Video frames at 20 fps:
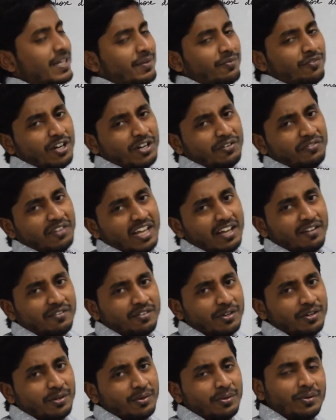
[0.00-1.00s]
step, what we have
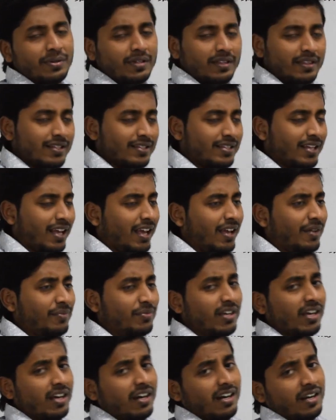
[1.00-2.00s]
to do? The same
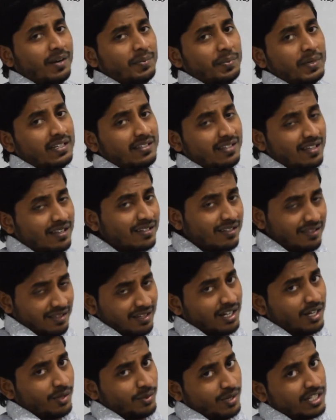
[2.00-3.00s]
thing it repeats. This is the
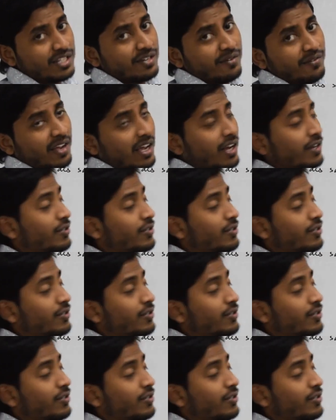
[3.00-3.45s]
third question we are